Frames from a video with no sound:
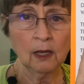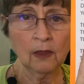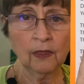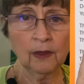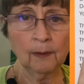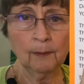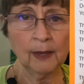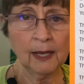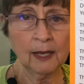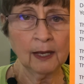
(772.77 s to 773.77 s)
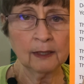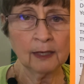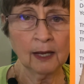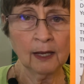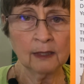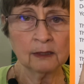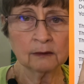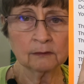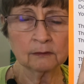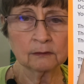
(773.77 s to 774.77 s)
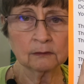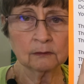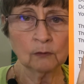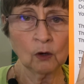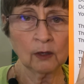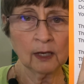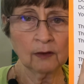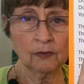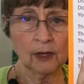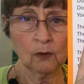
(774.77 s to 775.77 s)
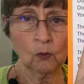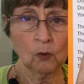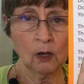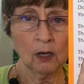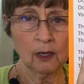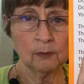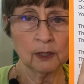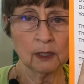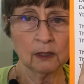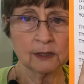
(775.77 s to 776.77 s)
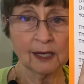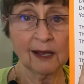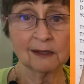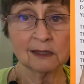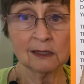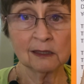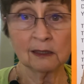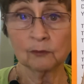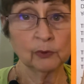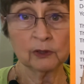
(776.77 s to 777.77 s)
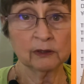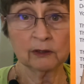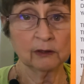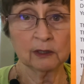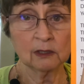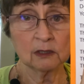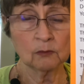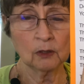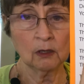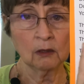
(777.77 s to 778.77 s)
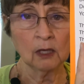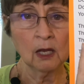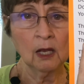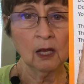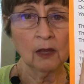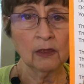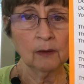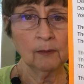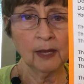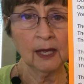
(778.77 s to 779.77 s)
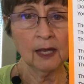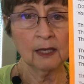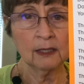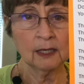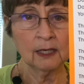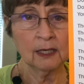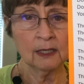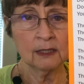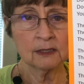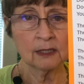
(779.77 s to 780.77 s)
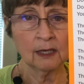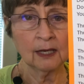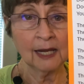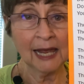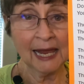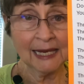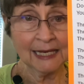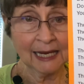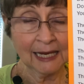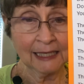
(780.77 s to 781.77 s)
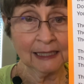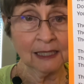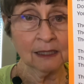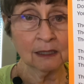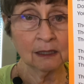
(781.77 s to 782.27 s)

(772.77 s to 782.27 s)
The man, I had to mark out that Y because I accidentally put it there. It doesn't belong. The man is laying